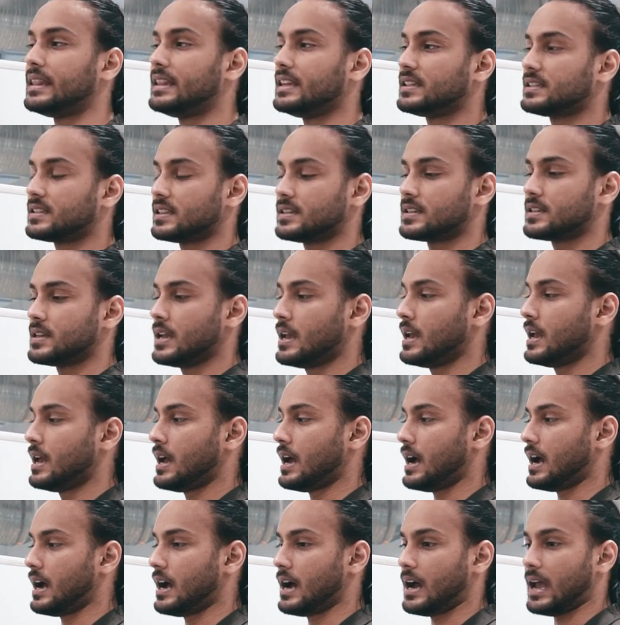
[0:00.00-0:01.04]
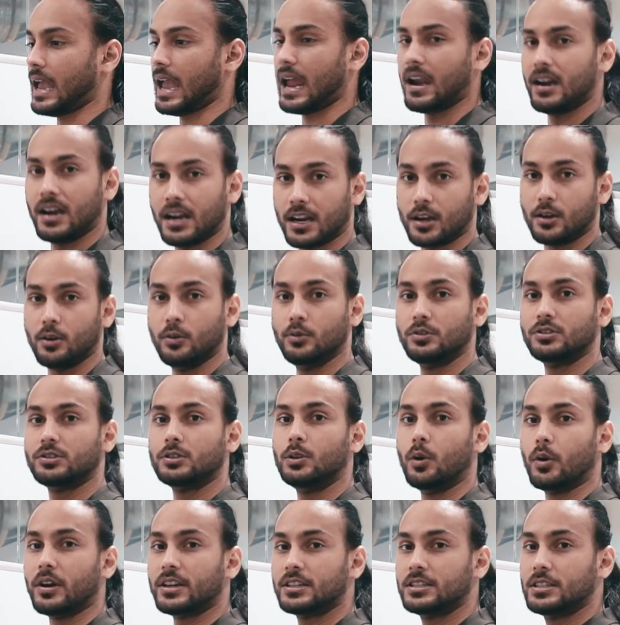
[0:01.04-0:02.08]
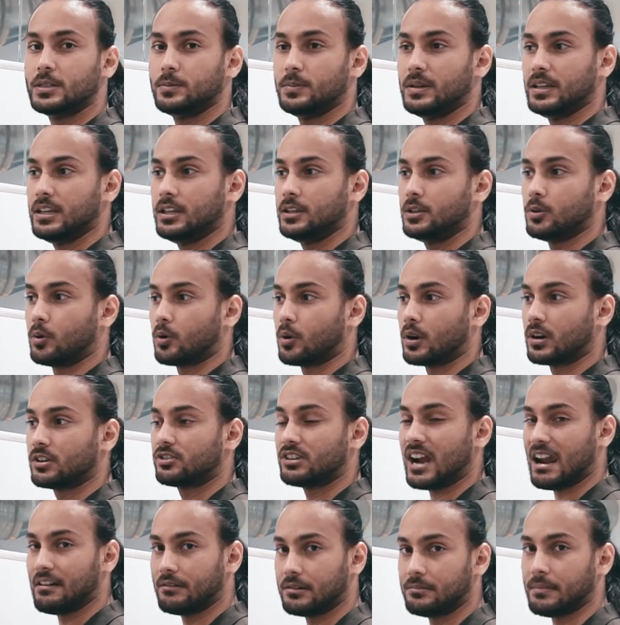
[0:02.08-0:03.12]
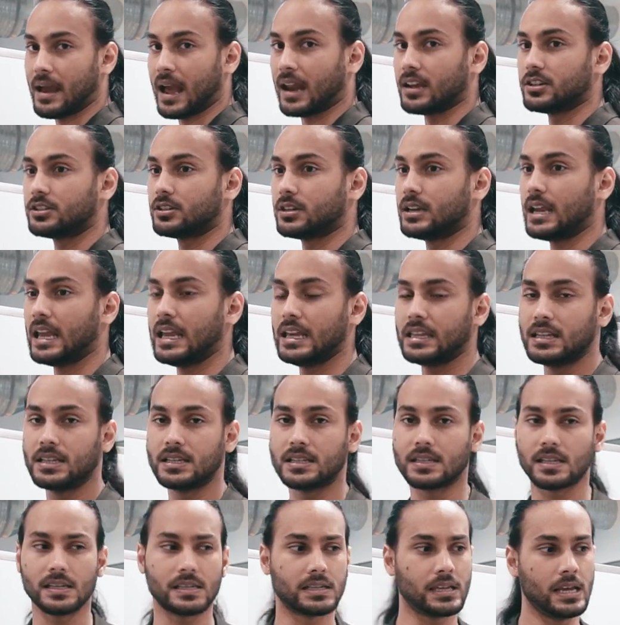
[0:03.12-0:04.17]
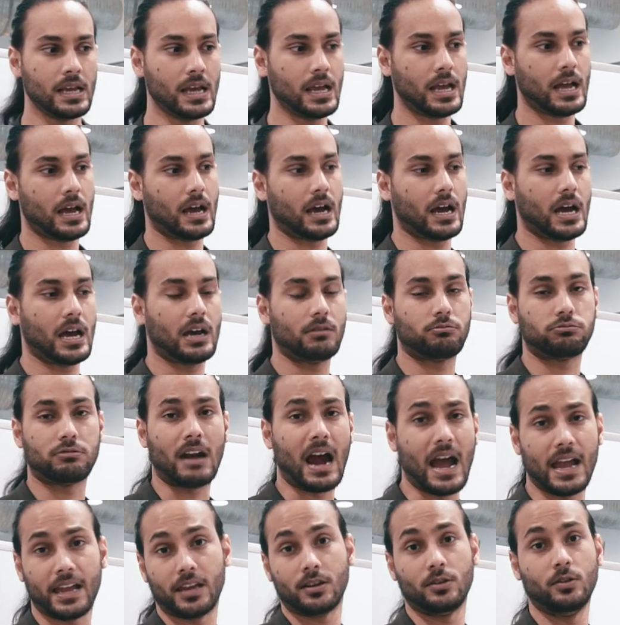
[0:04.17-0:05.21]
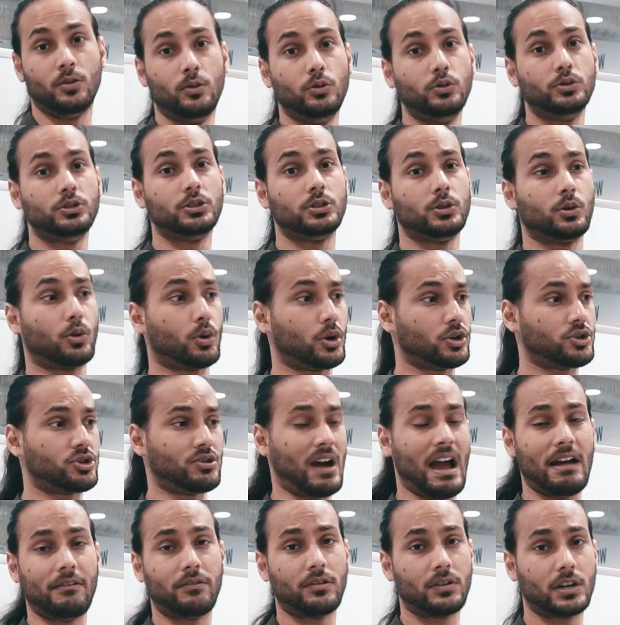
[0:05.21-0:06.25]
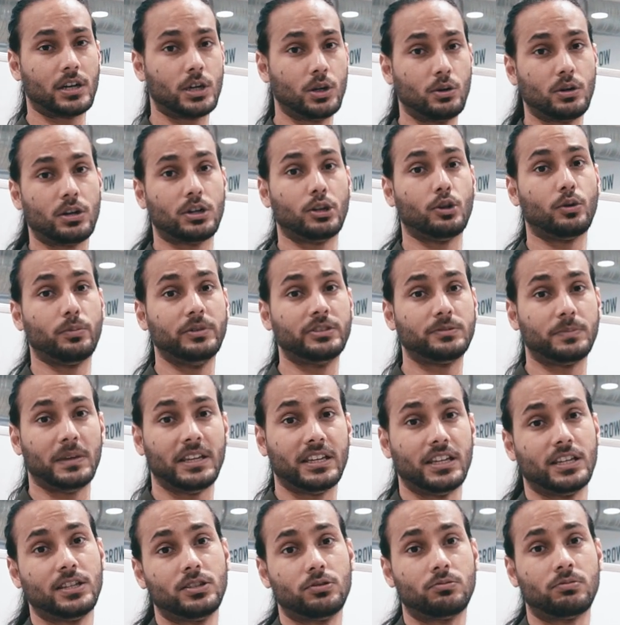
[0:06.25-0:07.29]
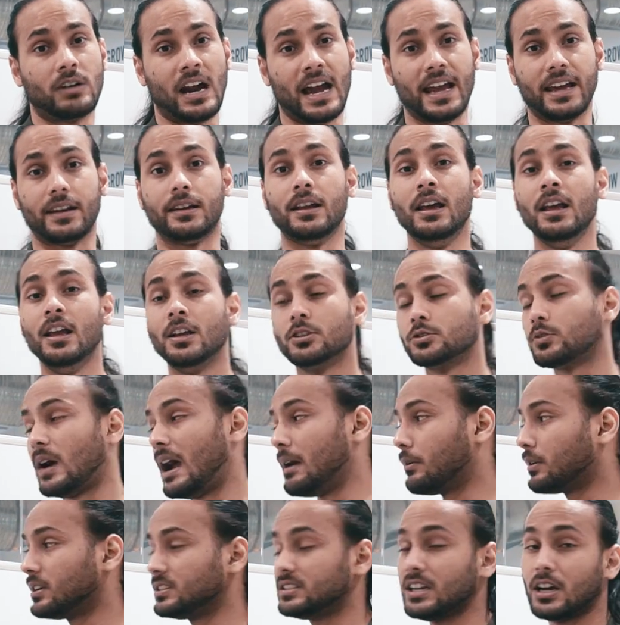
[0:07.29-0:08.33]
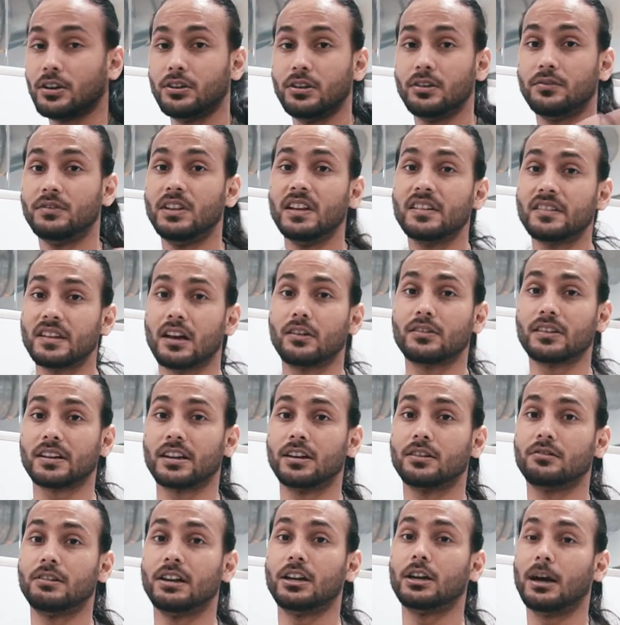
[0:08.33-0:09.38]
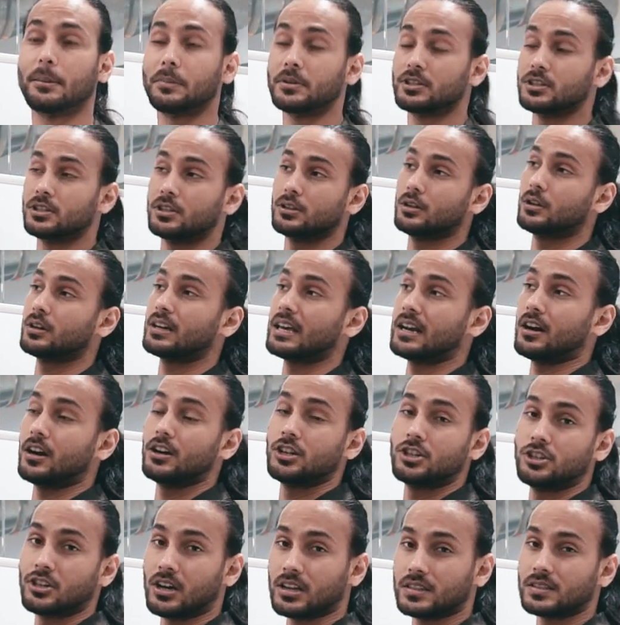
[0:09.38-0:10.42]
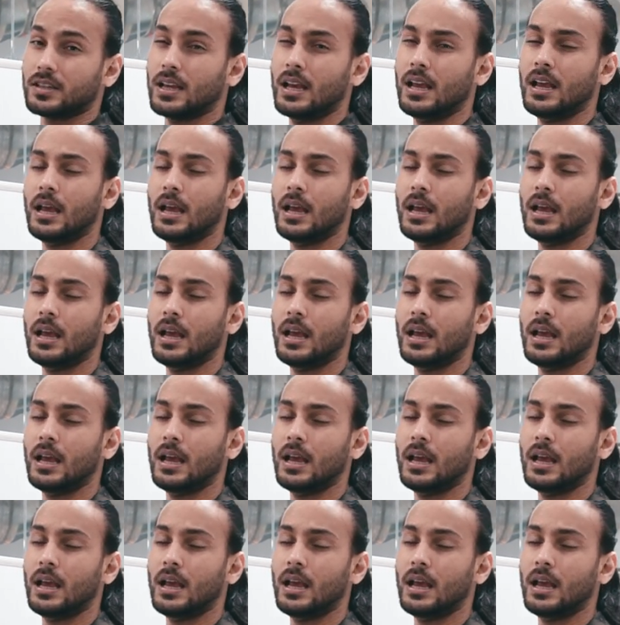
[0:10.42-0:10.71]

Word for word: This is uh, Eric, who's going to be your driver manager. Hey, this is uh, Ryan, who's your driver recruiter. You'll be speaking to Ryan. So I wanna tell you, if this sounds like a great opportunity, look at our trucks.